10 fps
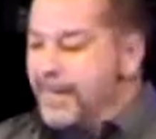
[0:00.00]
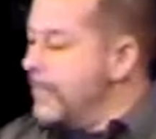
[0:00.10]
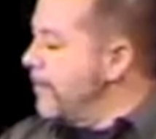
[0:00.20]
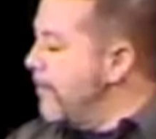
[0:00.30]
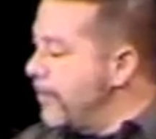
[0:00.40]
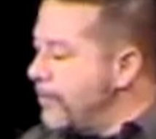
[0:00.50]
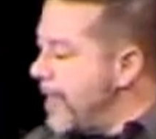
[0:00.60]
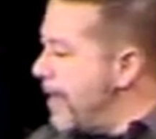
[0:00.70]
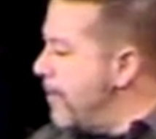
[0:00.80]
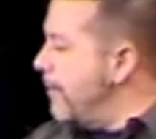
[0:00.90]
in this little
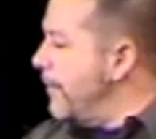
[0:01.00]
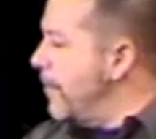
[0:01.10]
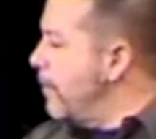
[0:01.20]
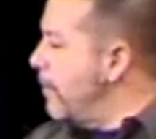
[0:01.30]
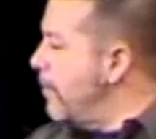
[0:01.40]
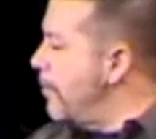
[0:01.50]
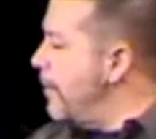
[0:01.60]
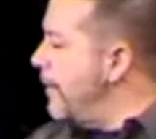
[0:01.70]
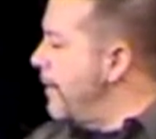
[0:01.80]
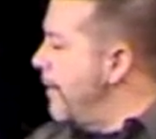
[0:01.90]
town in
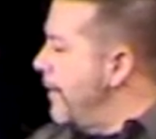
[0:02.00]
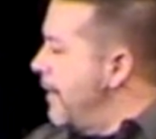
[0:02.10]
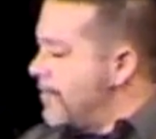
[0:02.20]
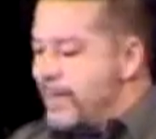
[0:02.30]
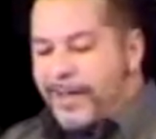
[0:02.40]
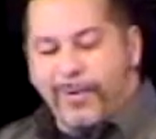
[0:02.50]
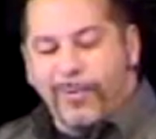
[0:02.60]
Oklahoma. It's like,